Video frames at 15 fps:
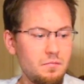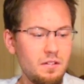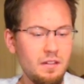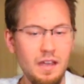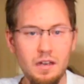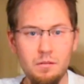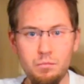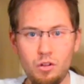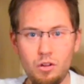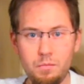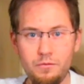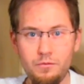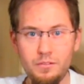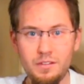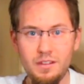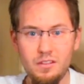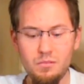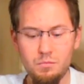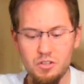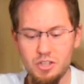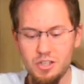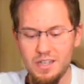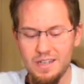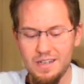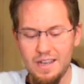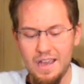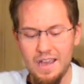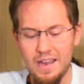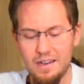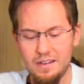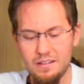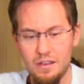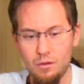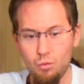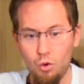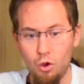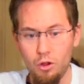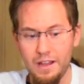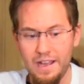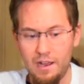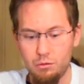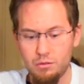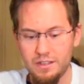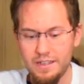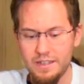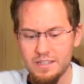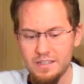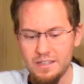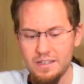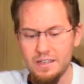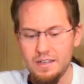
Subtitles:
light bulb for this machine and the wall outlet,